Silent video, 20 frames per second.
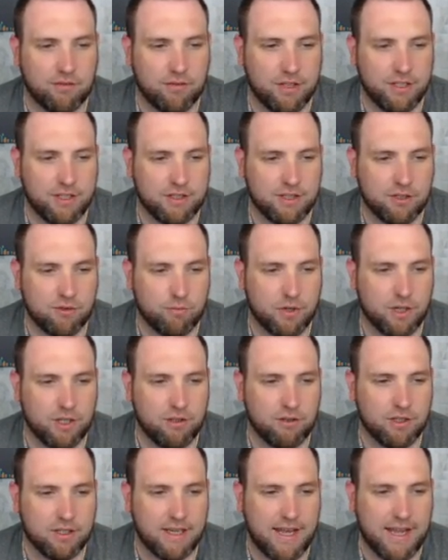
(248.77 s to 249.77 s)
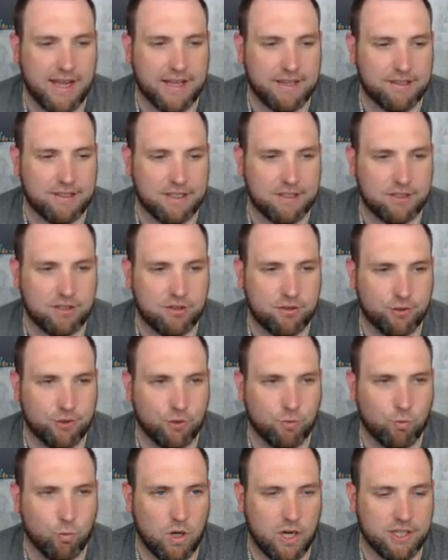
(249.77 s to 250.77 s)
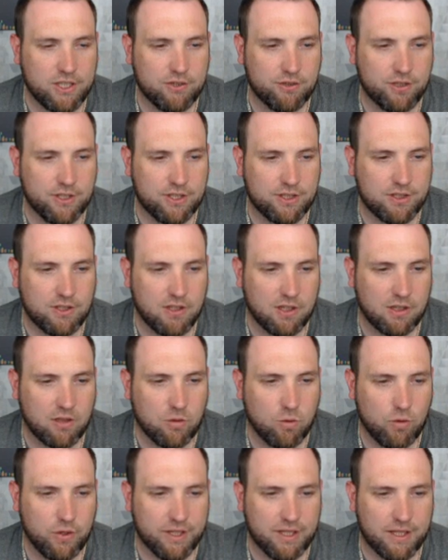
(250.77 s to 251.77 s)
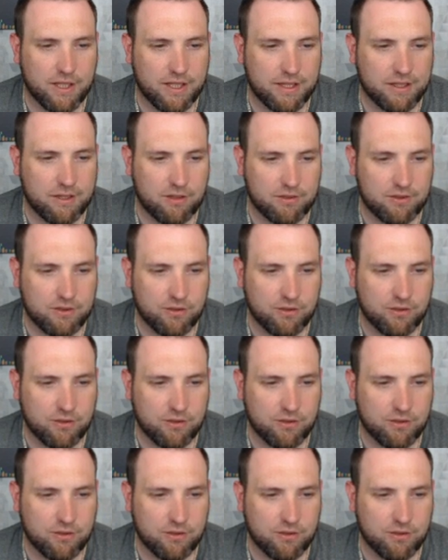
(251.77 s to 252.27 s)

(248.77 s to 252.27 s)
This is where you can add these to your watch list on CoinGecko.